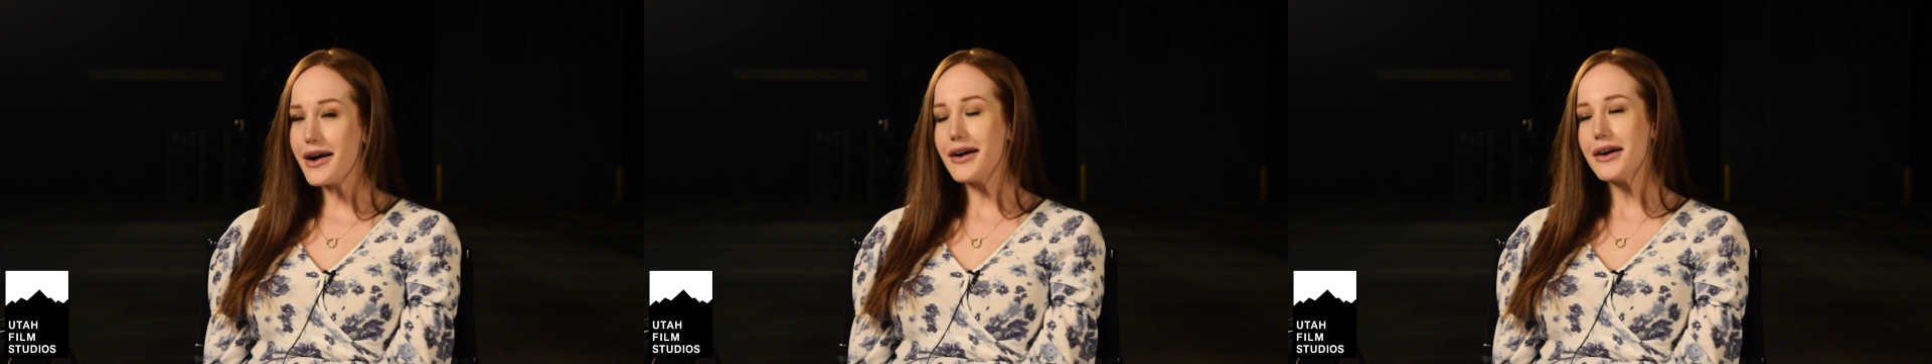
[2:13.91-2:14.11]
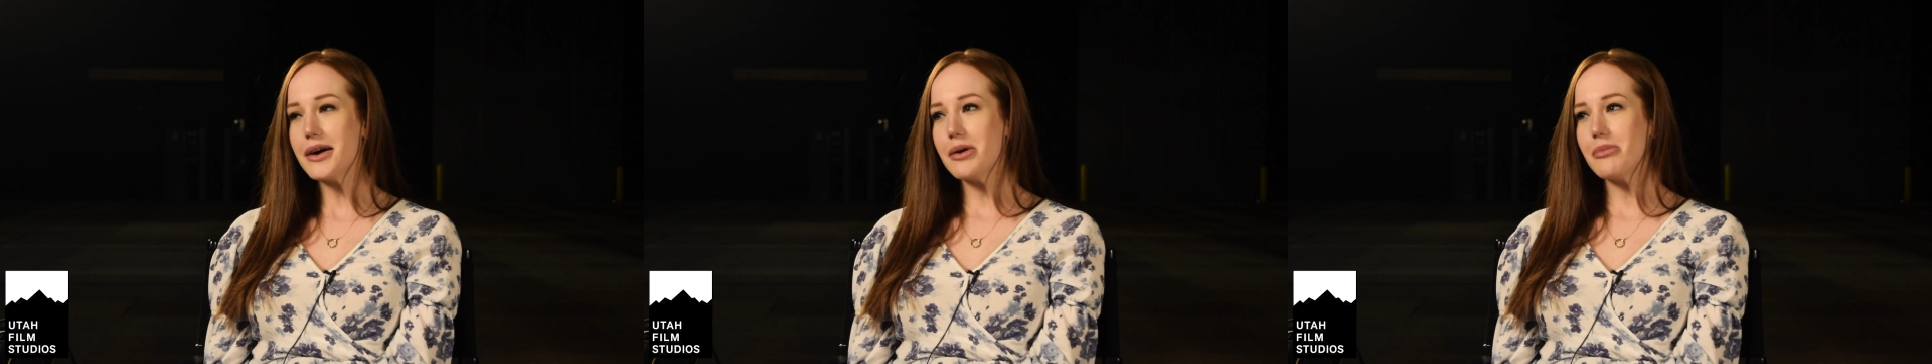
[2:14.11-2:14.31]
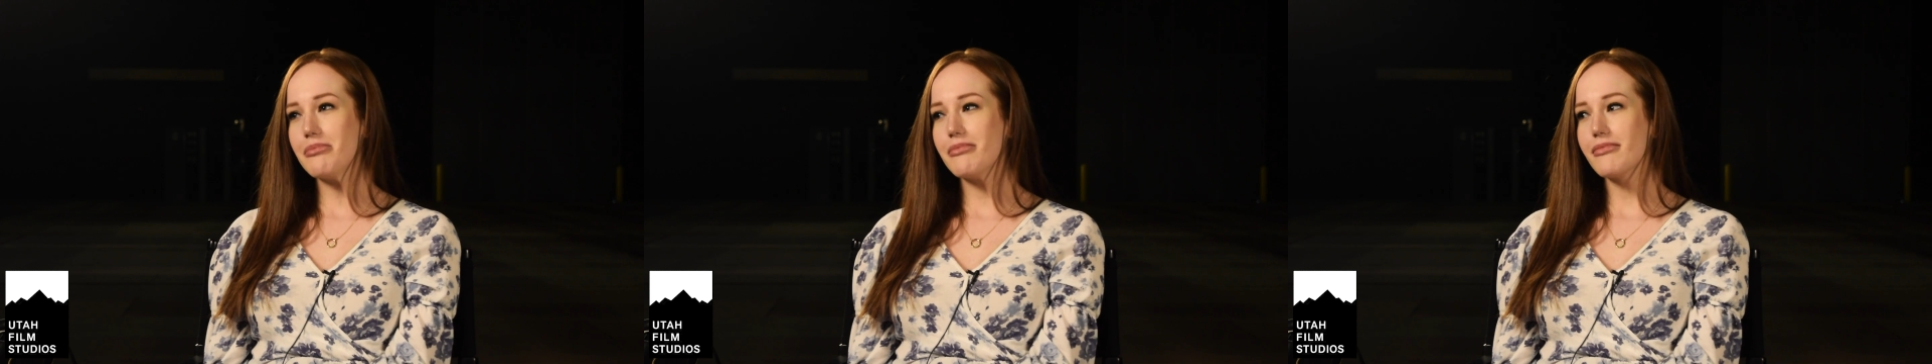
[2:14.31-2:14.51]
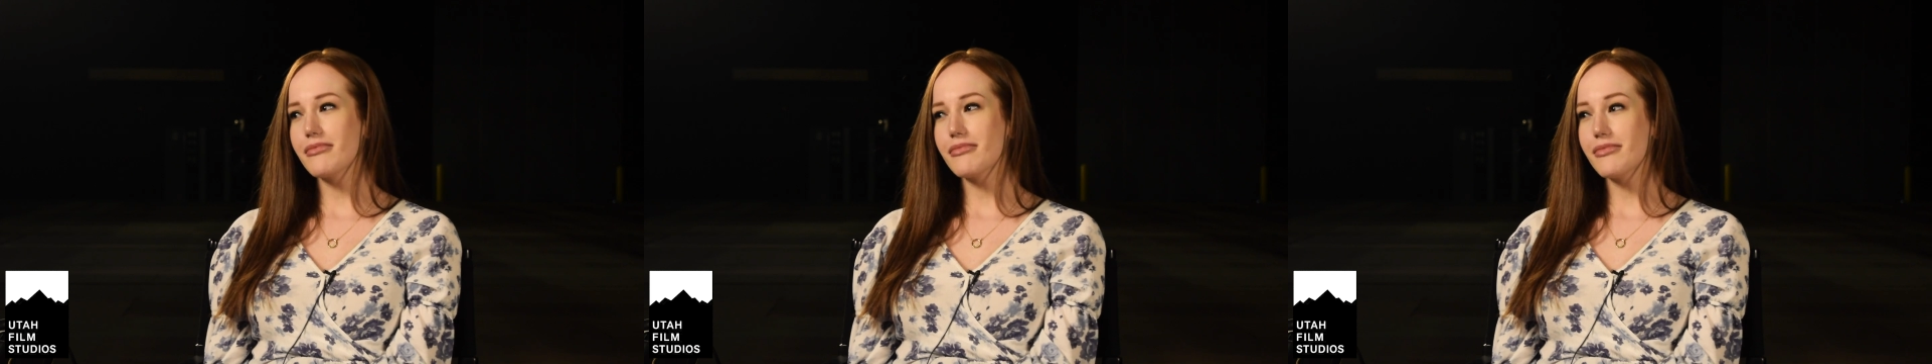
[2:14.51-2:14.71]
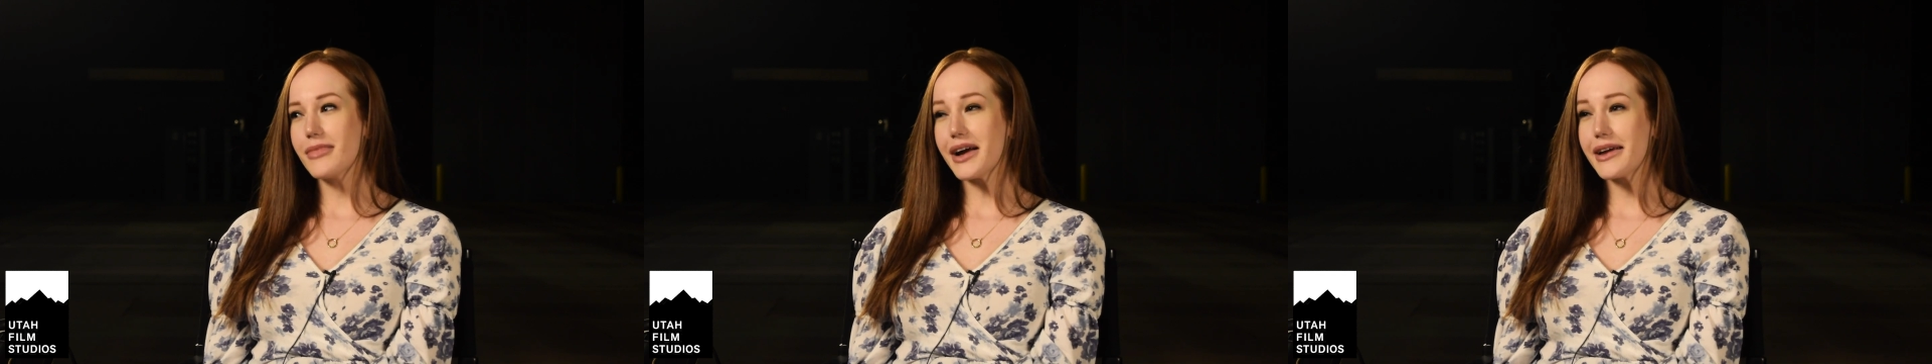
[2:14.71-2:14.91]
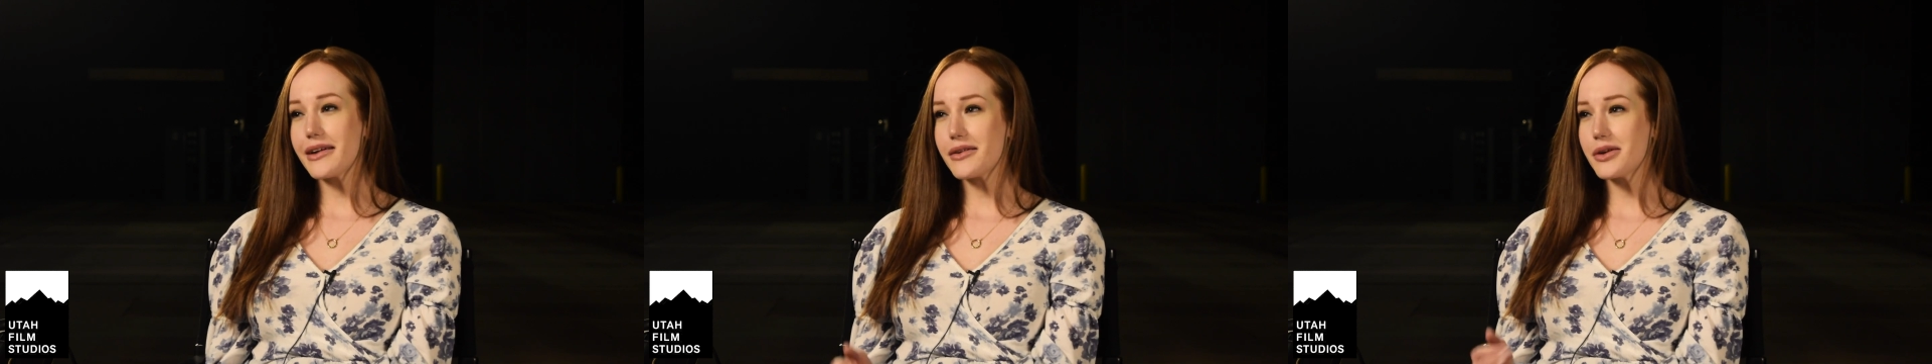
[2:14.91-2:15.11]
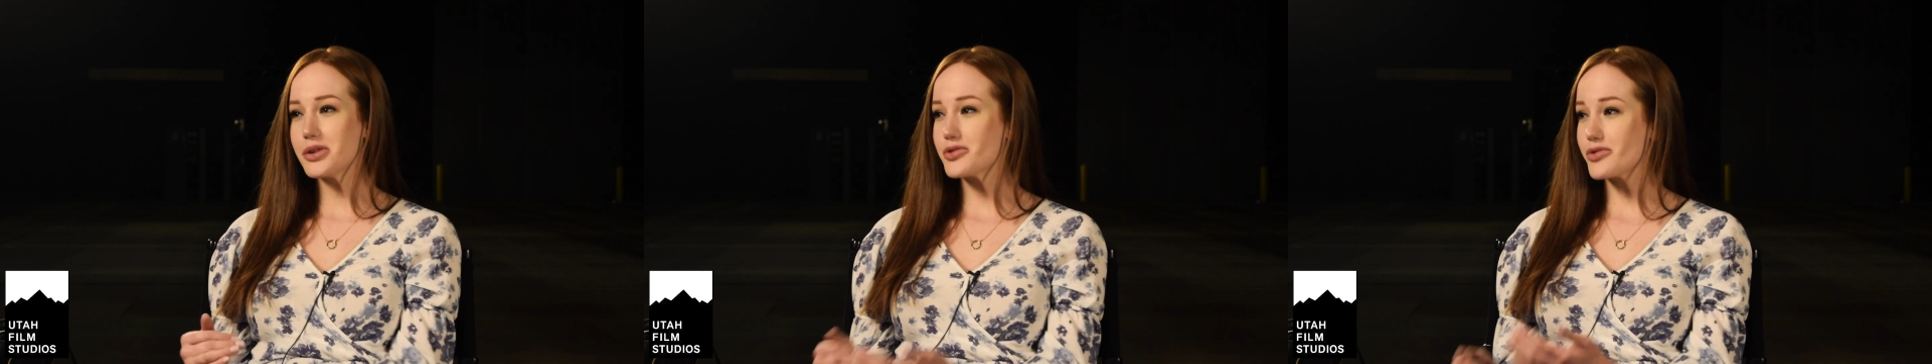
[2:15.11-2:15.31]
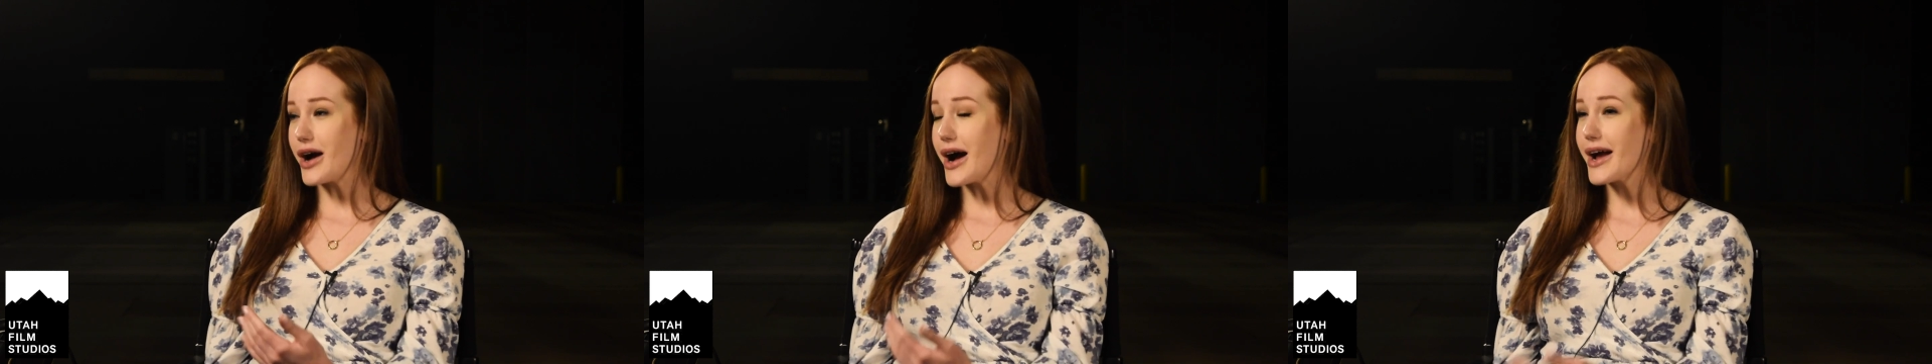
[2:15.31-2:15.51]
I could
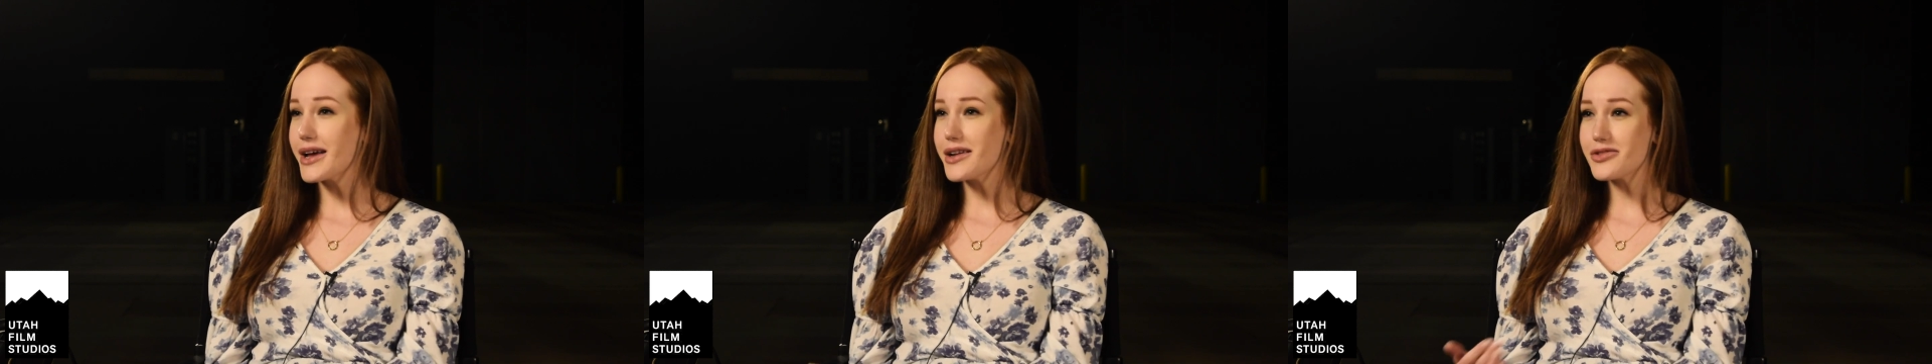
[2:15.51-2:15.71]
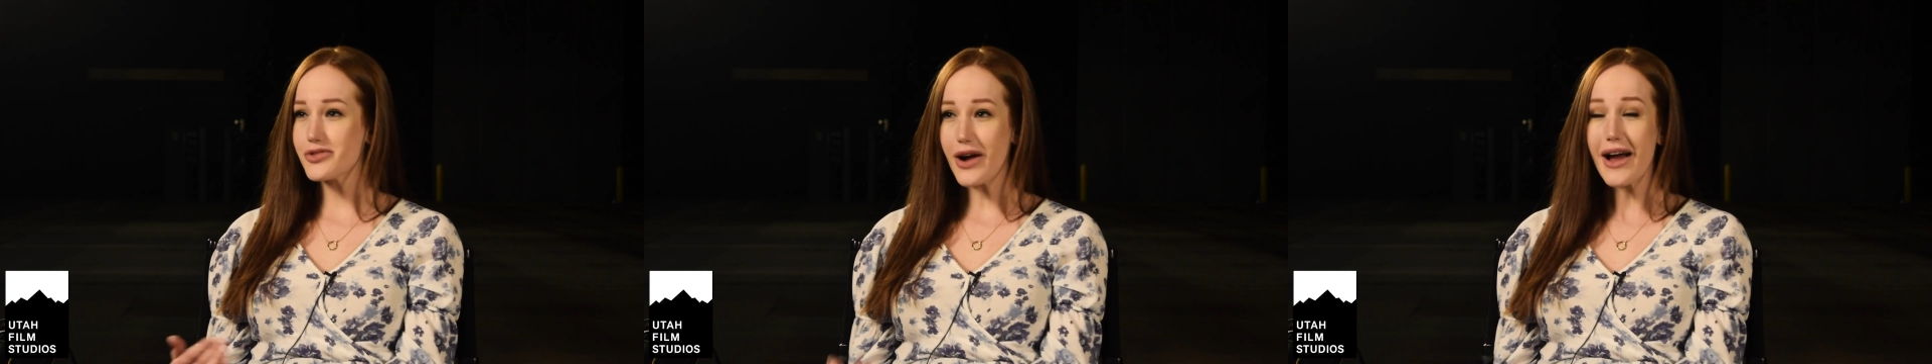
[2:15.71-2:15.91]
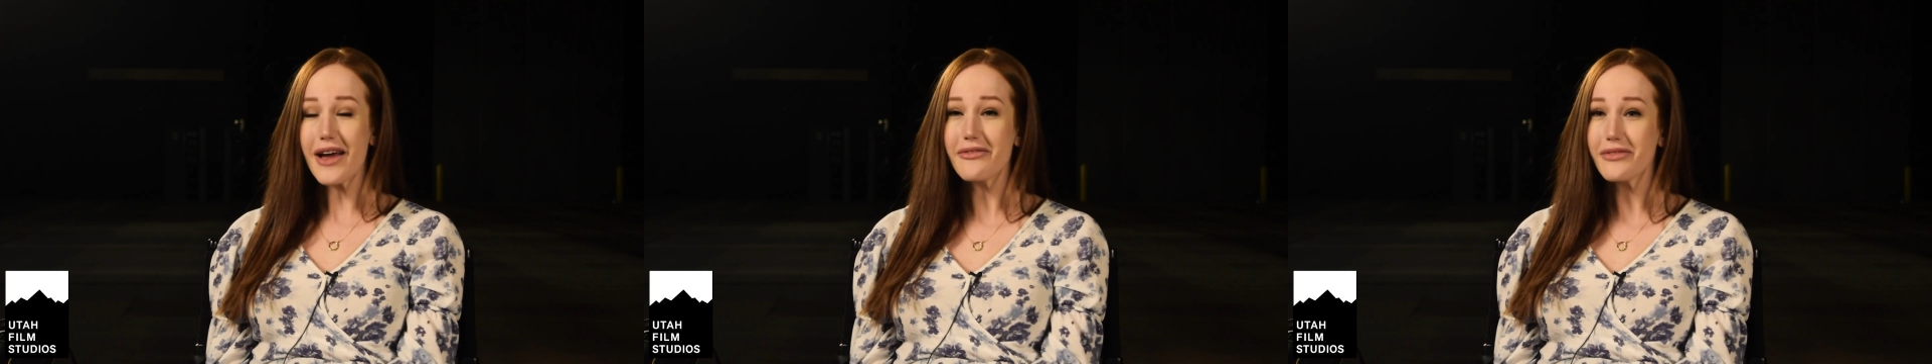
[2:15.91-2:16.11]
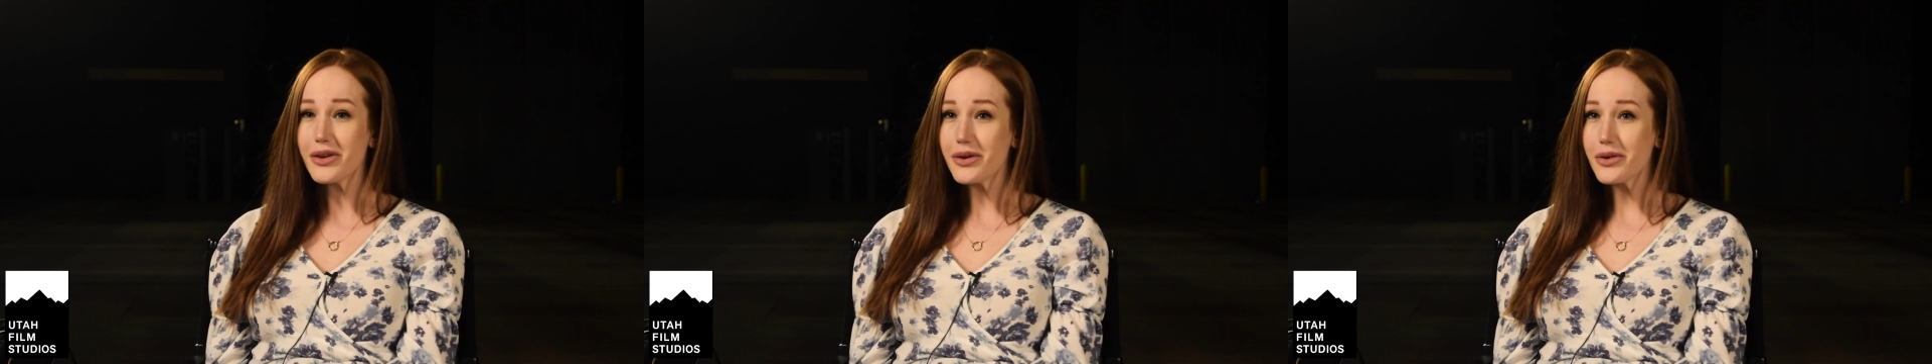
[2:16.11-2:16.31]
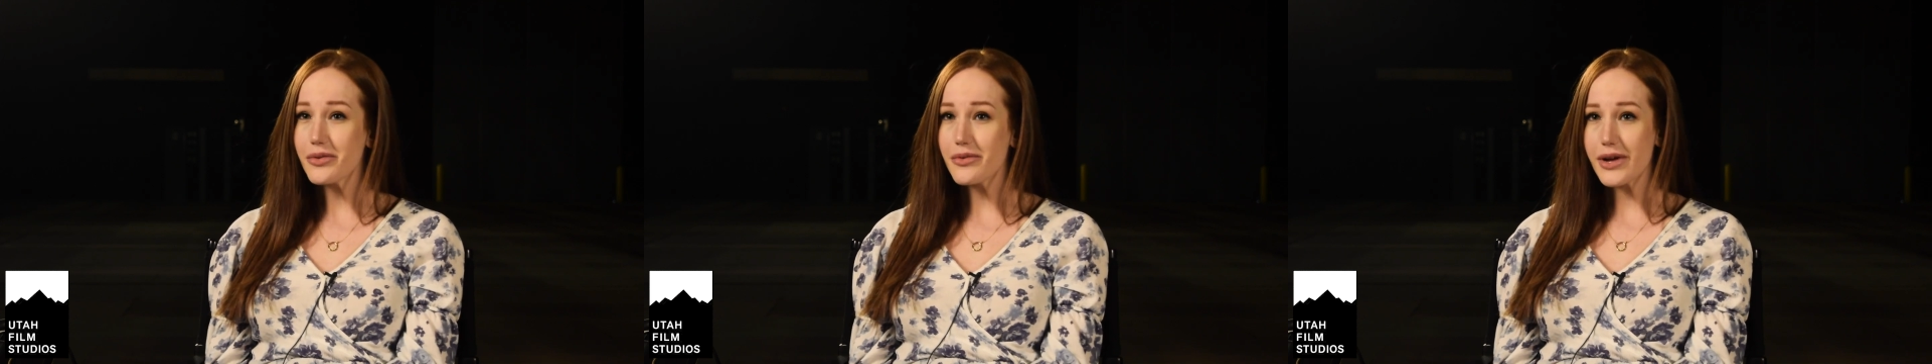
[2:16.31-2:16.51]
try and drive you.